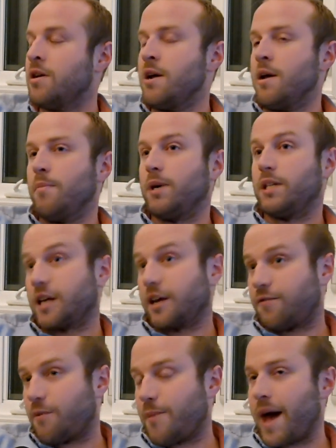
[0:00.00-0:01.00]
But
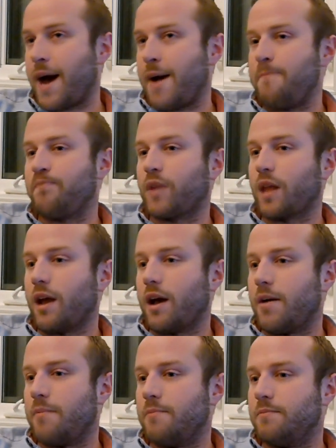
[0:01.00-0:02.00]
aside from that,
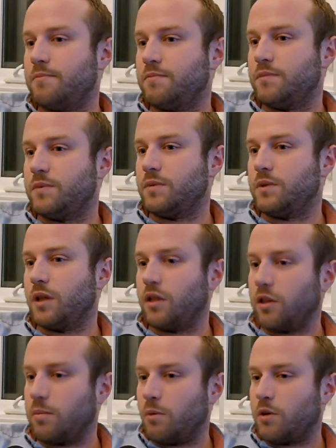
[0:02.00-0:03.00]

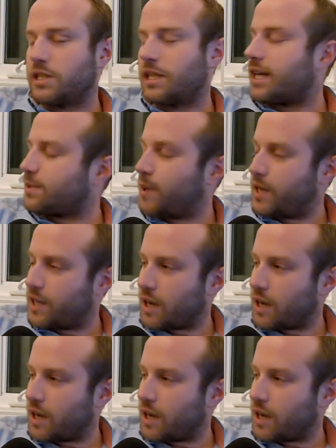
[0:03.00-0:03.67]
most of that's being done